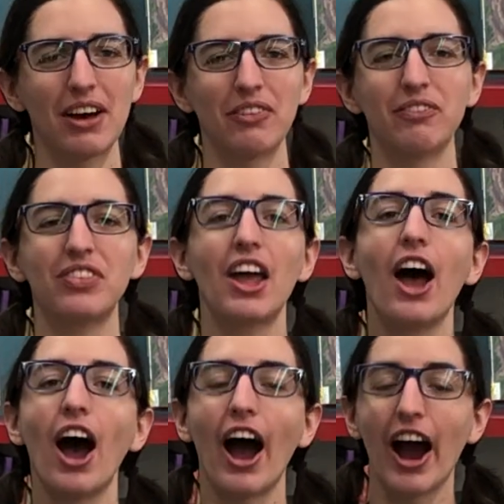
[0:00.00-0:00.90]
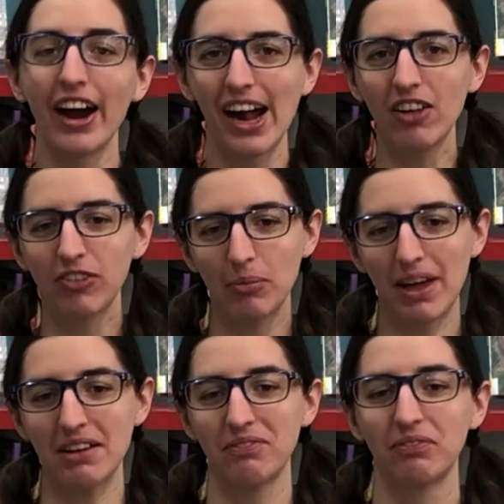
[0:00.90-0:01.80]
about, our
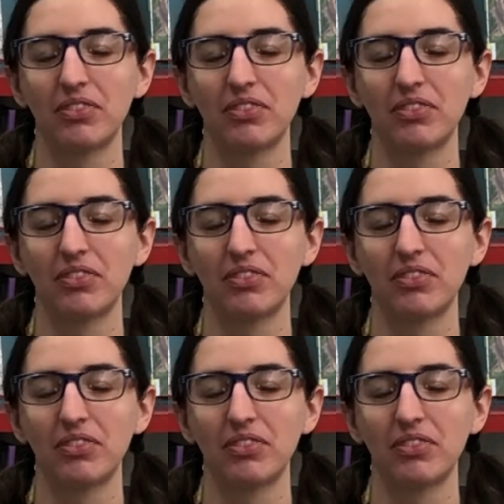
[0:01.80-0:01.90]
alphabet,